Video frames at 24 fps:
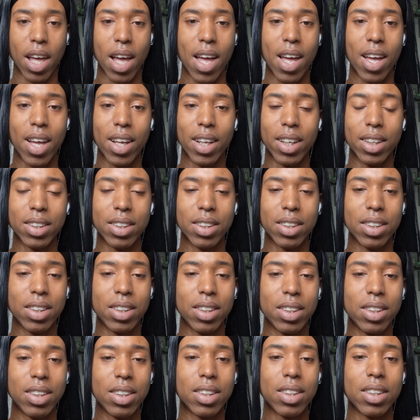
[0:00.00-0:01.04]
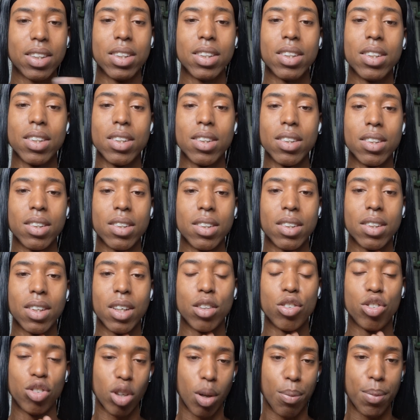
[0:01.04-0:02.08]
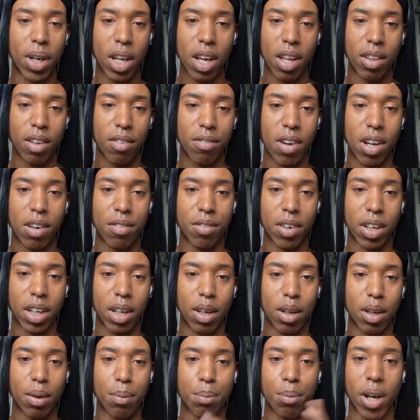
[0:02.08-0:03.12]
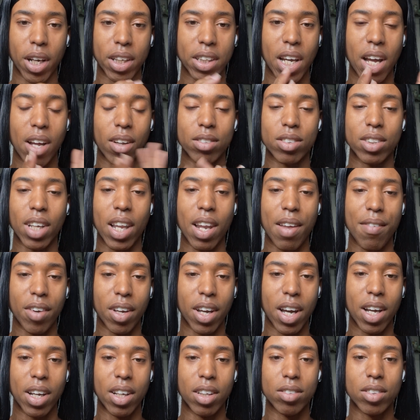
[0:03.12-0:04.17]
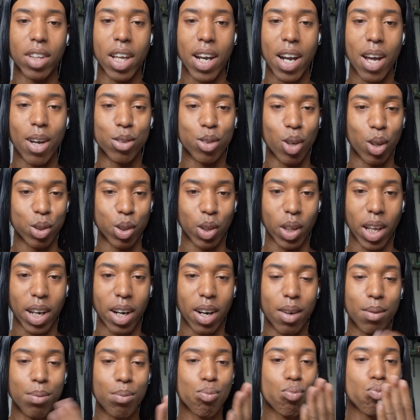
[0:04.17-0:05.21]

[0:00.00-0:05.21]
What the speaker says: and so many other fun freaking breakdowns. I love you guys, and I'll talk to you later.